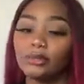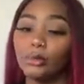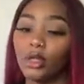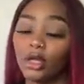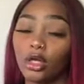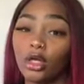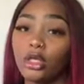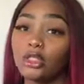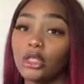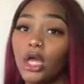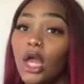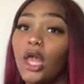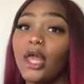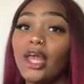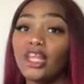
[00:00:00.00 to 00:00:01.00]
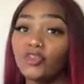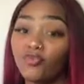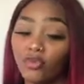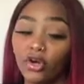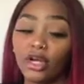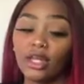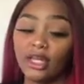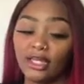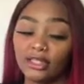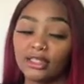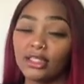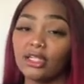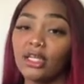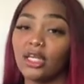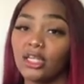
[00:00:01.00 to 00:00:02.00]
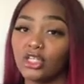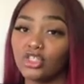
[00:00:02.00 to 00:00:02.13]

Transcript: because it's very easy to get